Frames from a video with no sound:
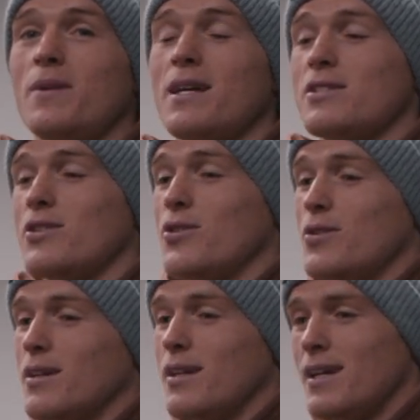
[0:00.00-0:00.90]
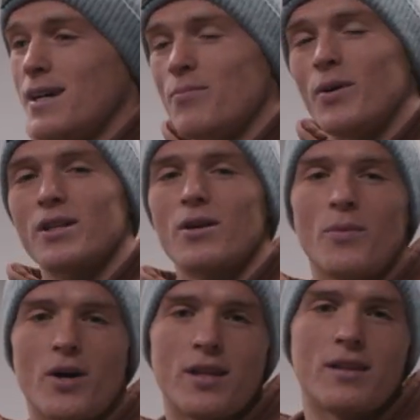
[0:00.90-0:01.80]
Let's go. But
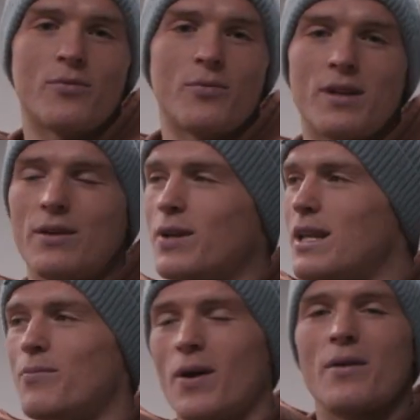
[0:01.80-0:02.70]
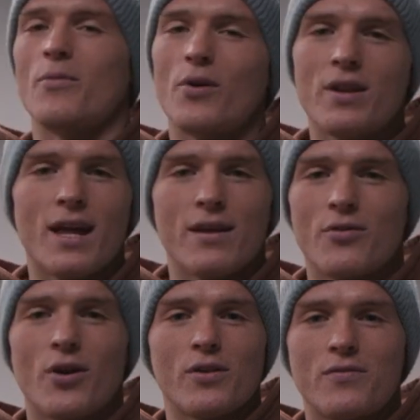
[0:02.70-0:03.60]
come on, we we need more than that
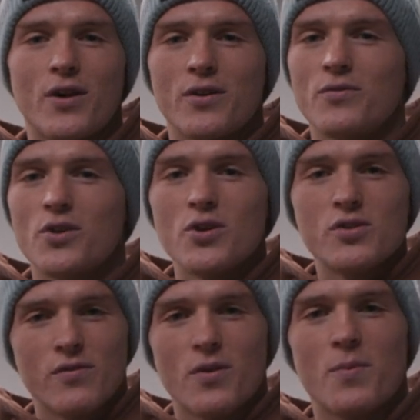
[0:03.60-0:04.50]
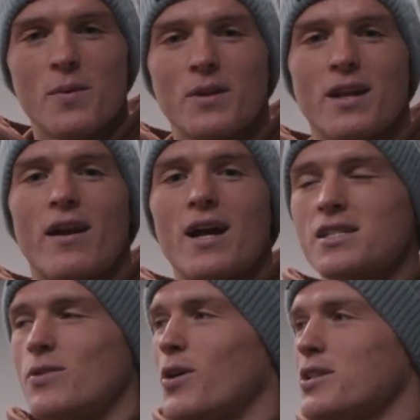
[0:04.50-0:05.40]
for all the fucking views and for the people that are
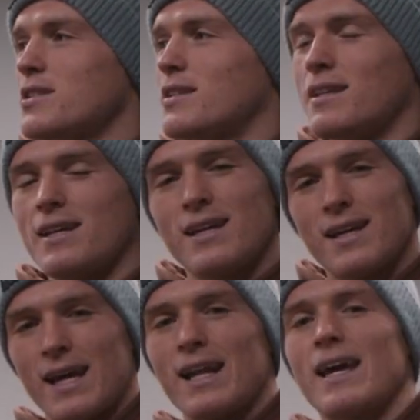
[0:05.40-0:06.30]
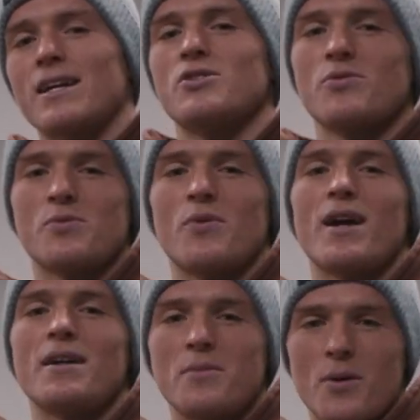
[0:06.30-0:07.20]
actually watching. Hit like and
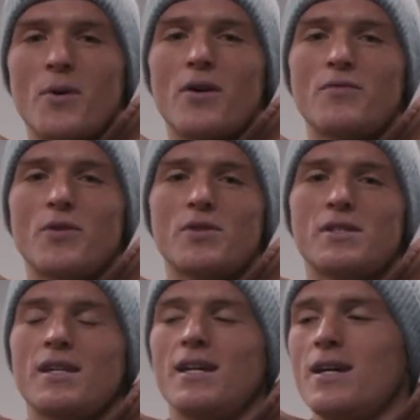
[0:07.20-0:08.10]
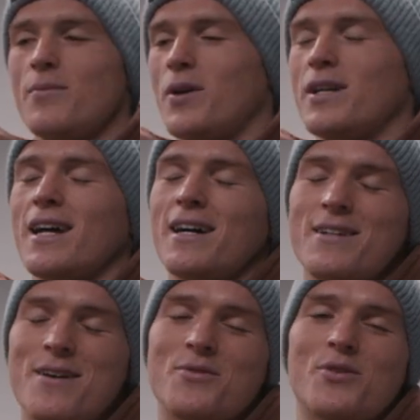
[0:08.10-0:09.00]
subscribe. Come on, folks. But yeah,
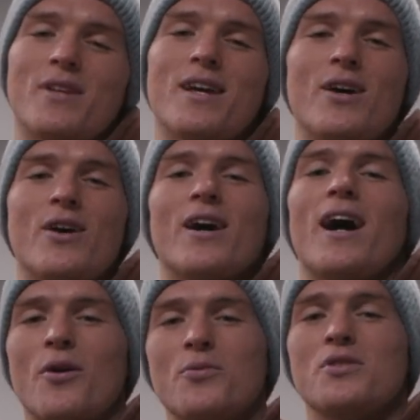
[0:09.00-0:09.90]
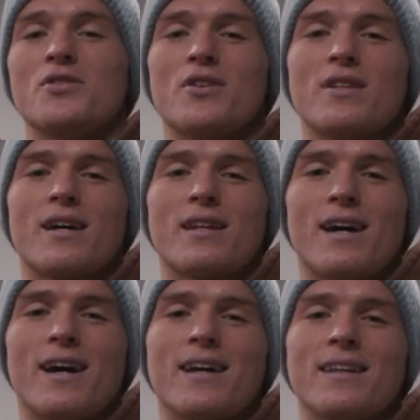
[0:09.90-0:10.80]
I'm joking. I hope you enjoyed that,
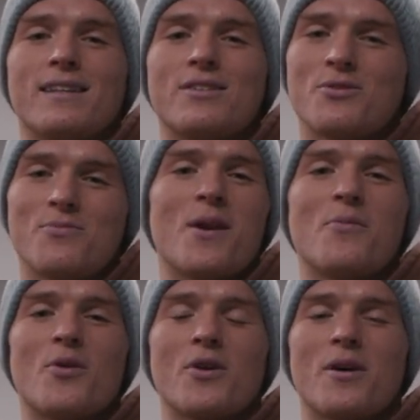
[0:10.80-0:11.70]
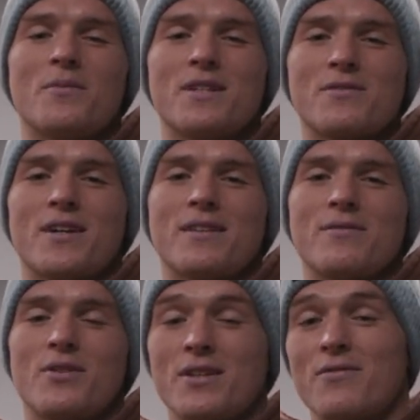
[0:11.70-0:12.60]
and there's many more to come this fan
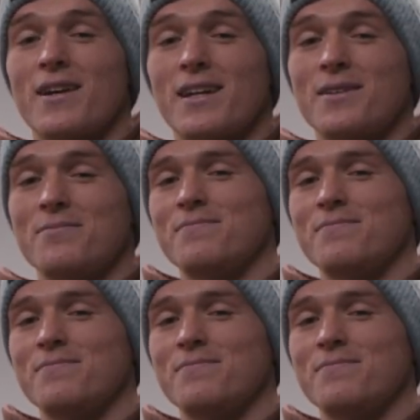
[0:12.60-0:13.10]
this fake.